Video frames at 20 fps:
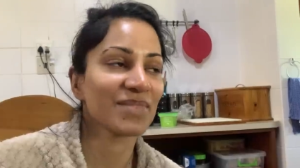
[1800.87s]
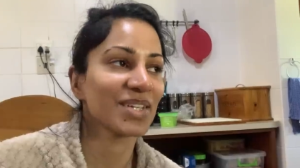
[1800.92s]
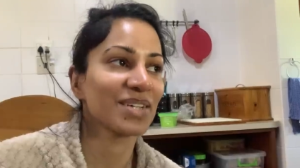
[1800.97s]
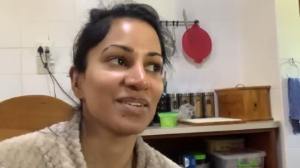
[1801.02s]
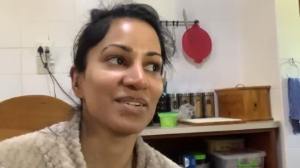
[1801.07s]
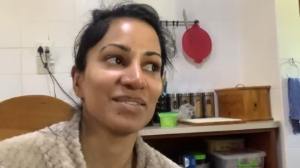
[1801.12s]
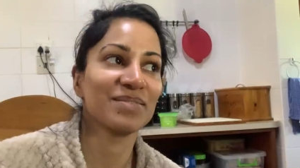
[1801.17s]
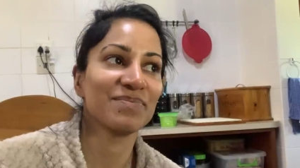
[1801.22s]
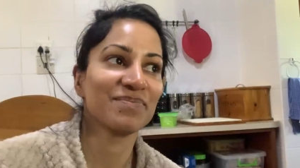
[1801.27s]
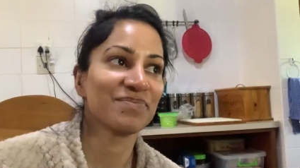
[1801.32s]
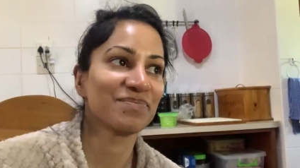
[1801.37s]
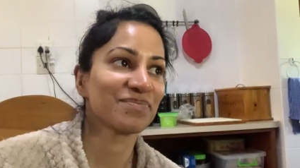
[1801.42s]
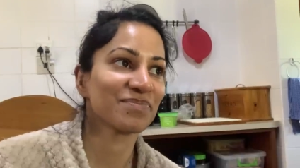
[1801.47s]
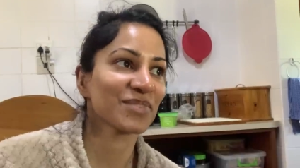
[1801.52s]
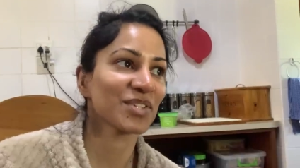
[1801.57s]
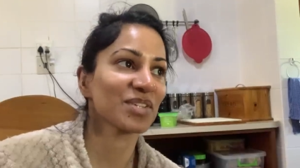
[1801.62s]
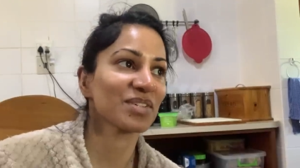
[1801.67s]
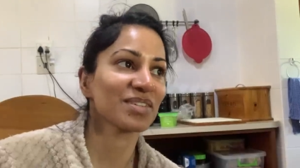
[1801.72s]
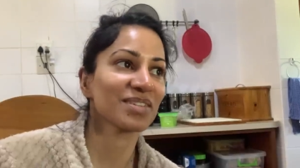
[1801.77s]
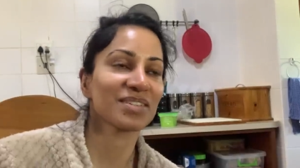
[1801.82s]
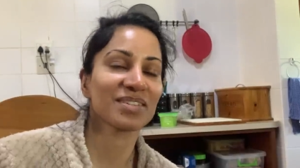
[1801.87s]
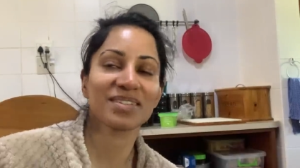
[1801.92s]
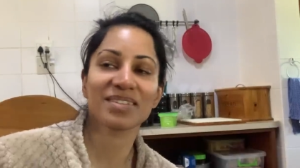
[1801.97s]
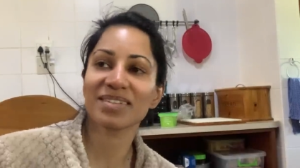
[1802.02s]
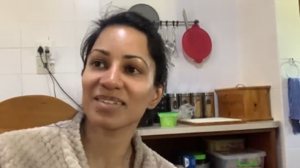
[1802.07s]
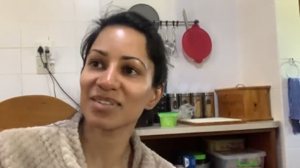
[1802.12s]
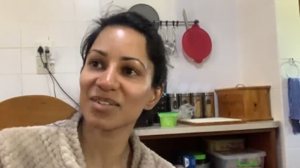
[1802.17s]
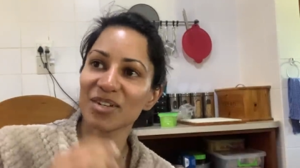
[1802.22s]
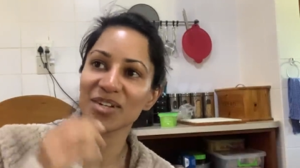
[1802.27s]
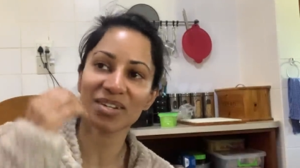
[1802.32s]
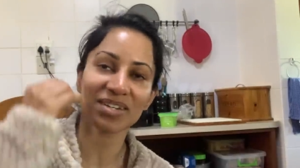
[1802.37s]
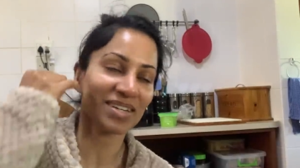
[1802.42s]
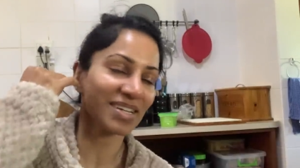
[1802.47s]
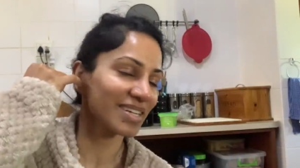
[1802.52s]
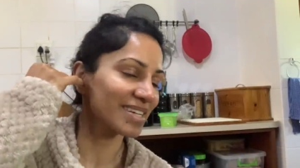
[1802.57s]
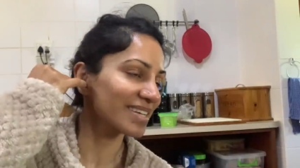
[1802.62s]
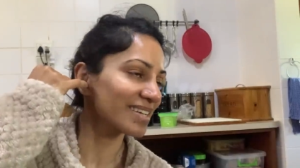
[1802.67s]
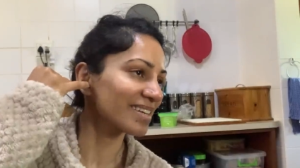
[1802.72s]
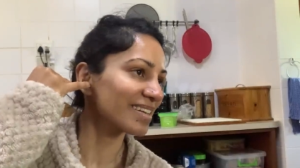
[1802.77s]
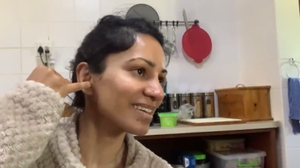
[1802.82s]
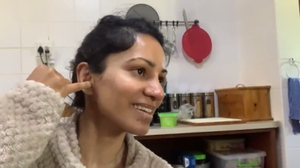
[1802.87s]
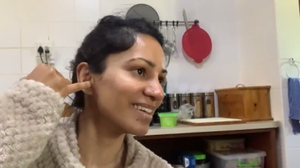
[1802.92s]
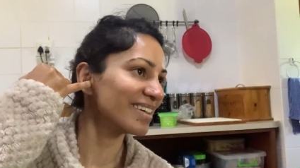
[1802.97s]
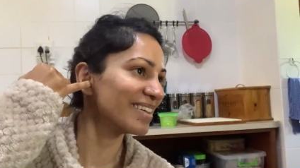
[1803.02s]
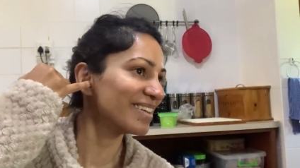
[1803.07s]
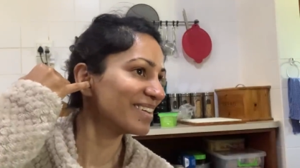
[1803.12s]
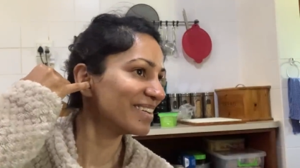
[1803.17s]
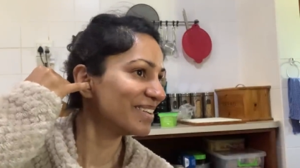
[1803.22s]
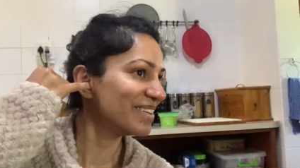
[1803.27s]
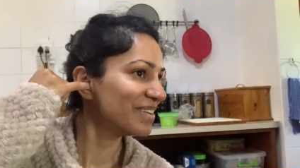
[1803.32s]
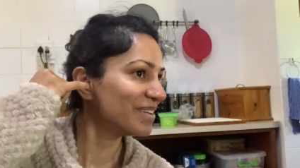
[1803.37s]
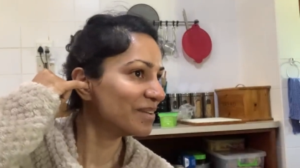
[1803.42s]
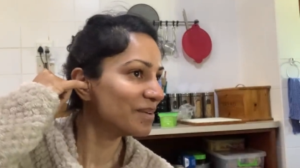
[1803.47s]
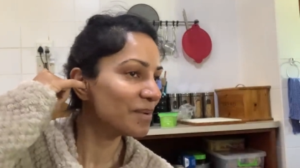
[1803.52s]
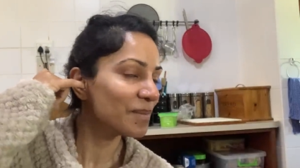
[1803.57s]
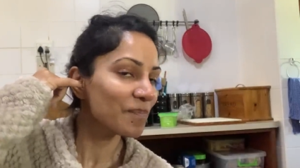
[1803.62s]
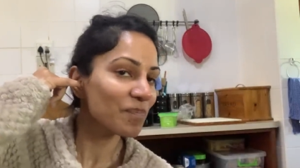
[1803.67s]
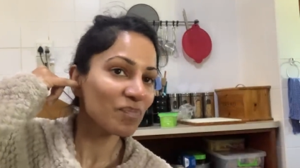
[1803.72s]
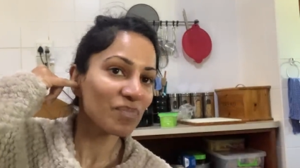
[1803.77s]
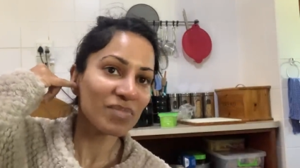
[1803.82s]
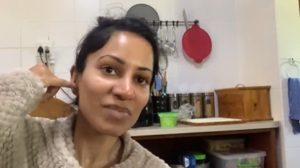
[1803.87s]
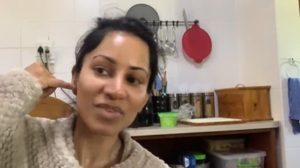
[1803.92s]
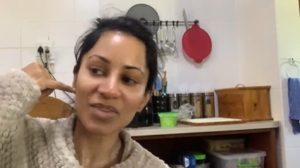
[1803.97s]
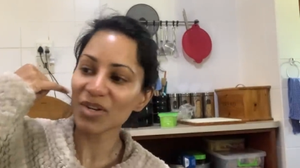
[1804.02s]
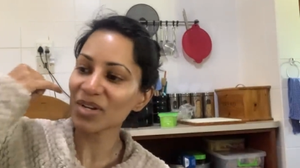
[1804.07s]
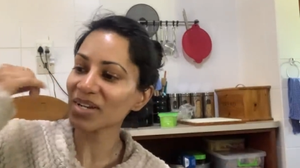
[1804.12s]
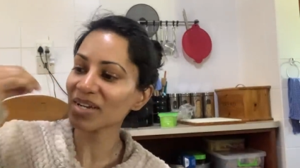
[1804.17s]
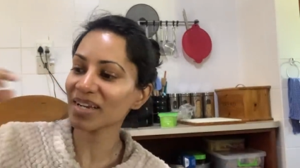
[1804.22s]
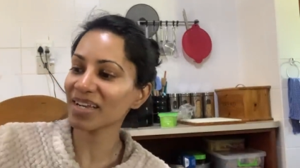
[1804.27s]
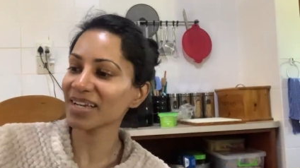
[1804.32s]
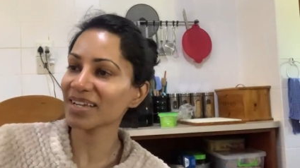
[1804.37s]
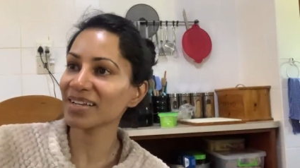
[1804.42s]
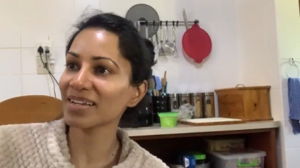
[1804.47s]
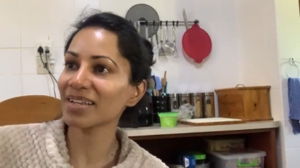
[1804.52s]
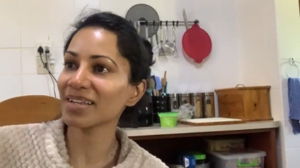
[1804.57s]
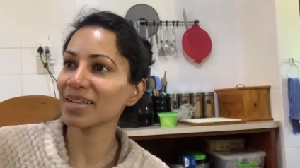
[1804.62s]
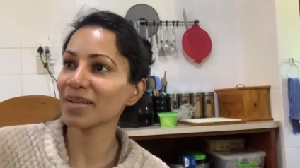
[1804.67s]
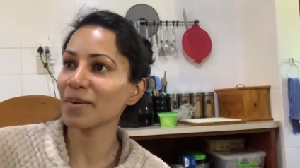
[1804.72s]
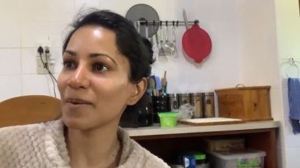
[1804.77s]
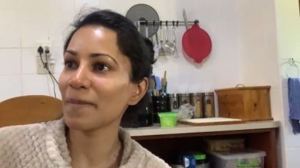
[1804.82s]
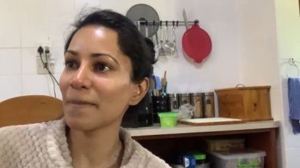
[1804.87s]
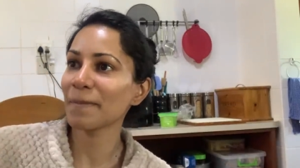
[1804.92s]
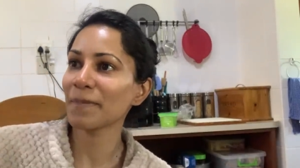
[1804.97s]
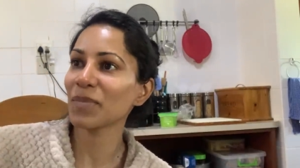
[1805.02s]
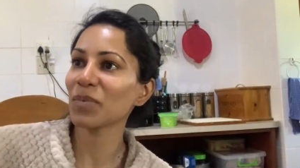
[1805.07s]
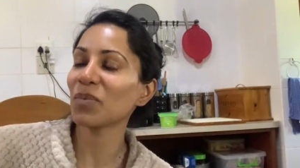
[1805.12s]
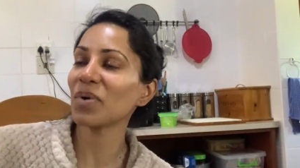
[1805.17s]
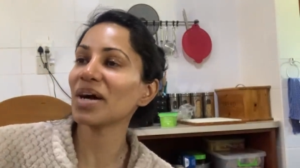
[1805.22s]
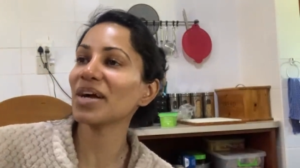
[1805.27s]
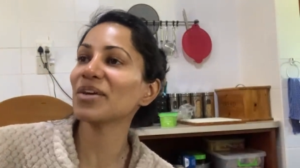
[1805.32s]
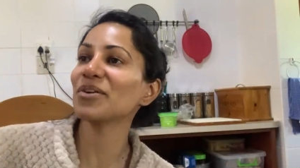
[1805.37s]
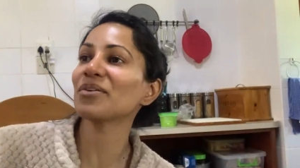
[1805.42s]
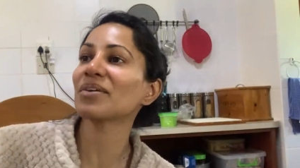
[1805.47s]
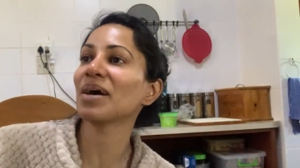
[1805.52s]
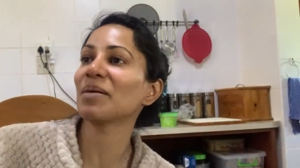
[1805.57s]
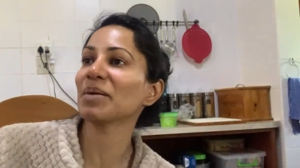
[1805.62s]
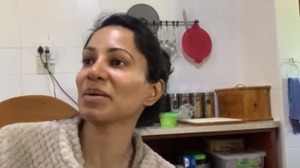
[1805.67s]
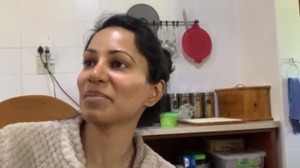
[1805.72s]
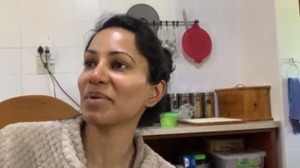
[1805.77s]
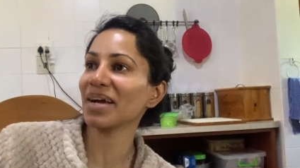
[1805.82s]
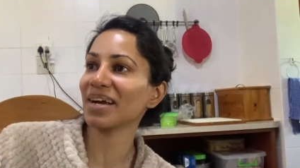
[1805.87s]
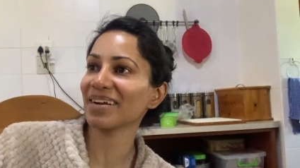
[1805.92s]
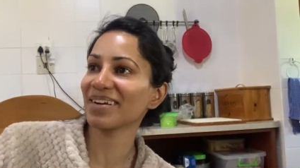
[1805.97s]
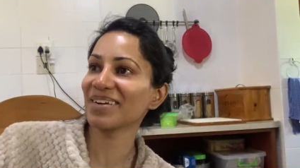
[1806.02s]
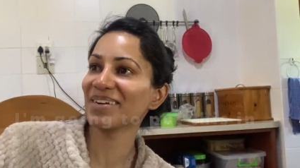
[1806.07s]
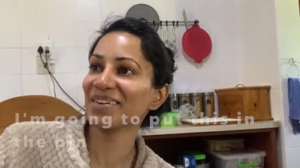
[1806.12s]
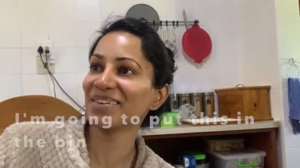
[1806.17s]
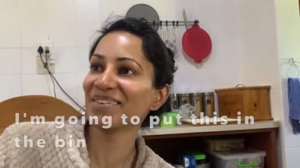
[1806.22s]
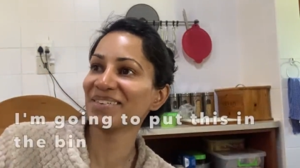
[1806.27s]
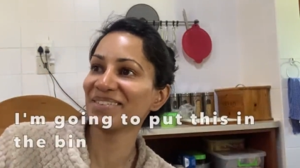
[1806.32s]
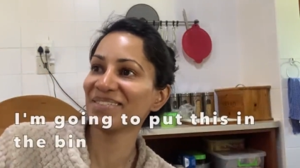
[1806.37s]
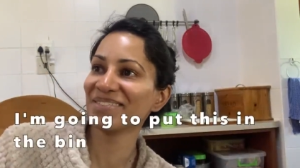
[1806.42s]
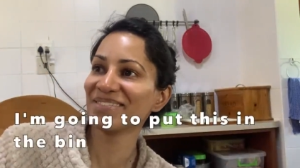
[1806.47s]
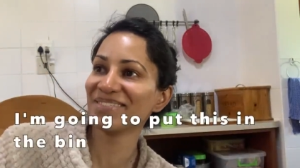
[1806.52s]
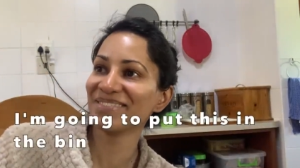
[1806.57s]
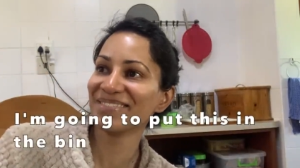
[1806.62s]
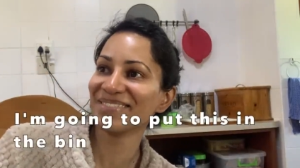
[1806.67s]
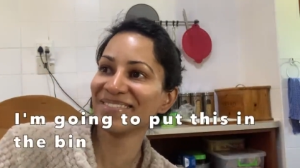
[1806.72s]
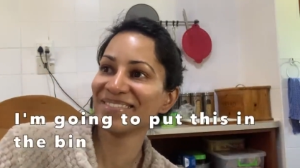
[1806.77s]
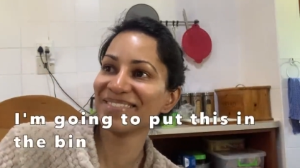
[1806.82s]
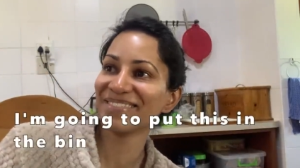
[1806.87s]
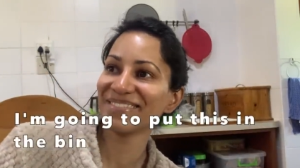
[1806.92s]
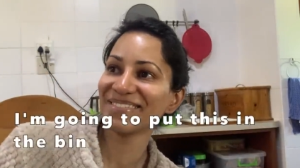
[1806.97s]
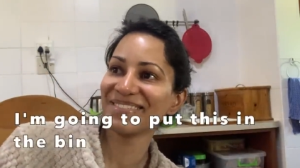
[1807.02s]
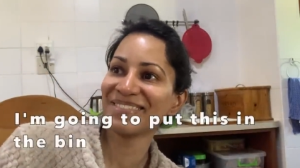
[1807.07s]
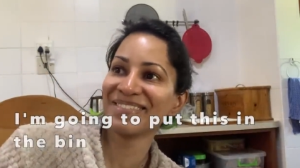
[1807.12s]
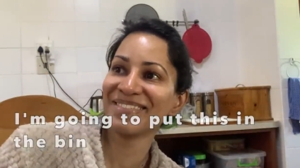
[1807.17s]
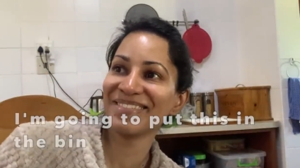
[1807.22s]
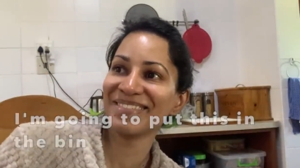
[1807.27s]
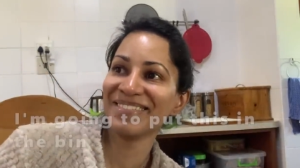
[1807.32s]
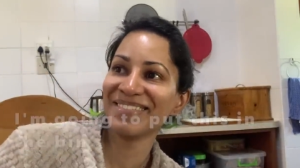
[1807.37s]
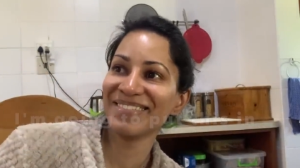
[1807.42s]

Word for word: No. You will miss me? Not likely. Not likely. Why are you coming back? I'm going to put this in the bin.